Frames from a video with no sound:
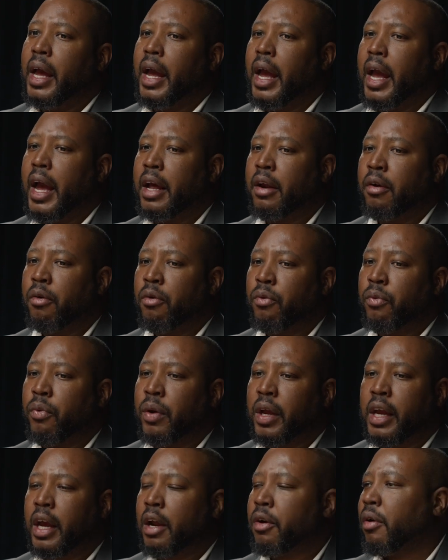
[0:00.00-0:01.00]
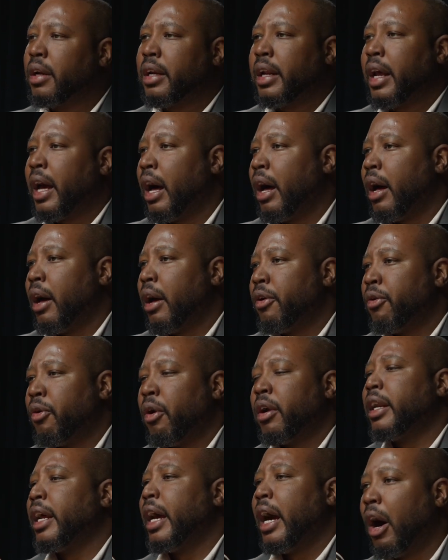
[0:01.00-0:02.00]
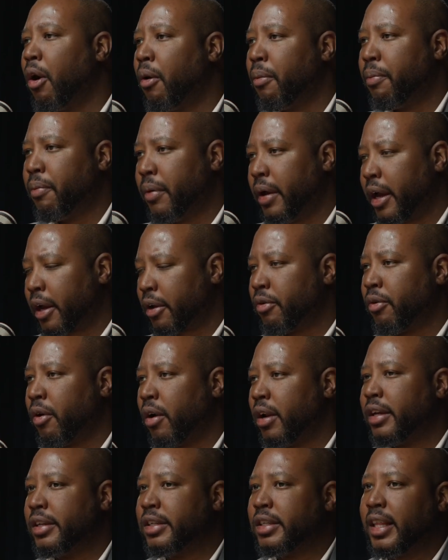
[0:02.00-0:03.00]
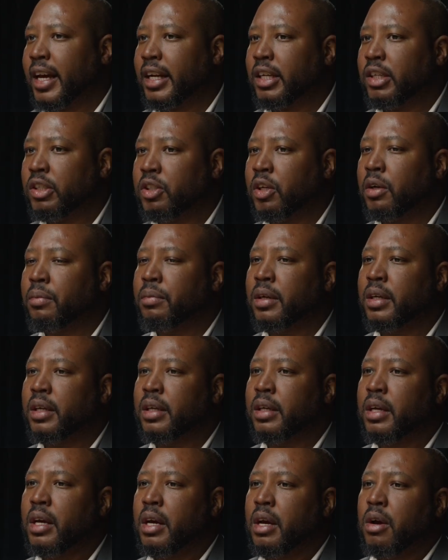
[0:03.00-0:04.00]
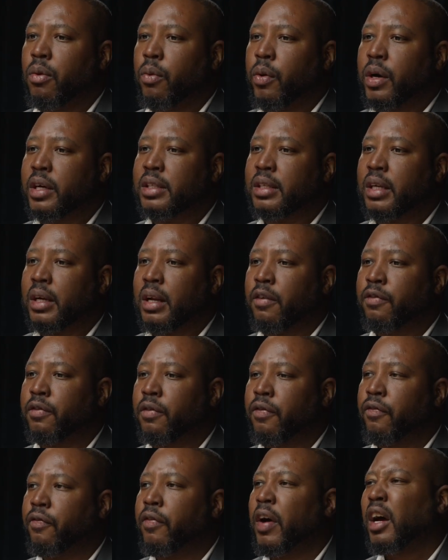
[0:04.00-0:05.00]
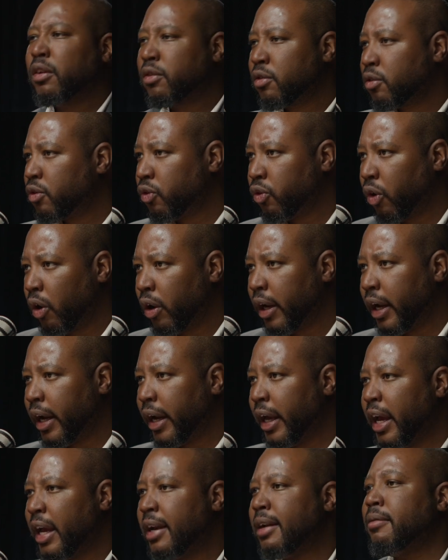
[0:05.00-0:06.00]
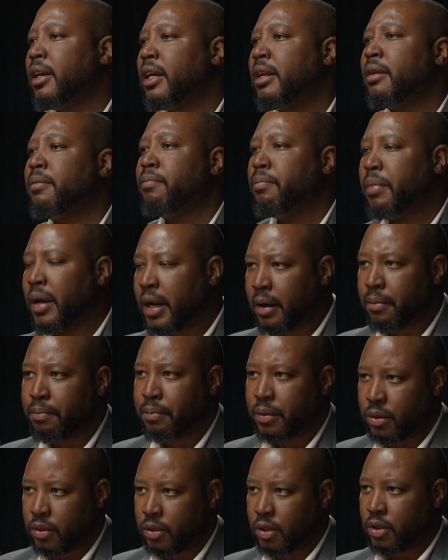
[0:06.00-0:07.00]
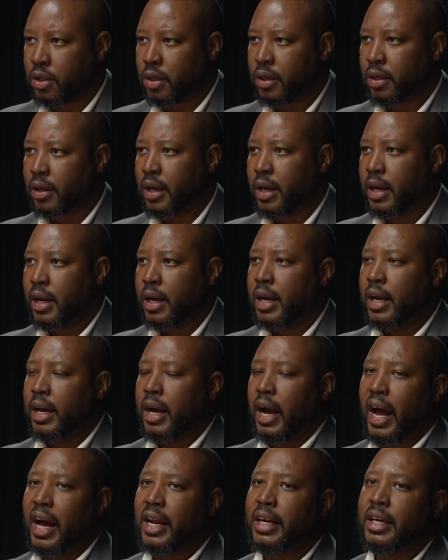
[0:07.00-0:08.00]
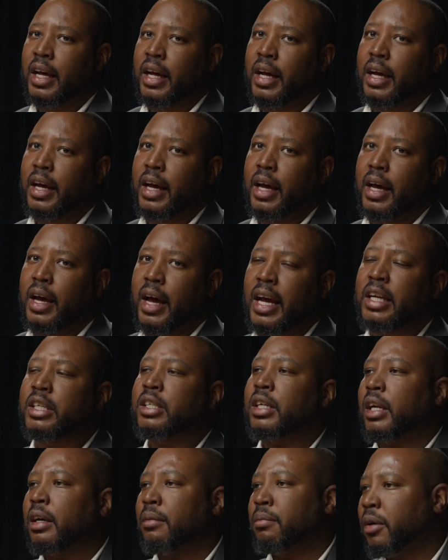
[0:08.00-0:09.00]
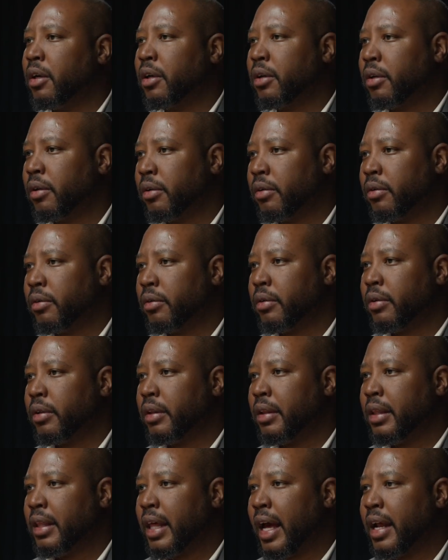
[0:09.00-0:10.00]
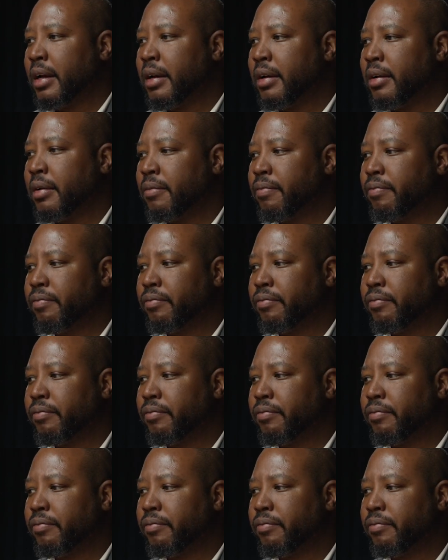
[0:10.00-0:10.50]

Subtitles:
And we cannot not help acknowledge that Germany was left far stronger and in better position under Angela Merkel than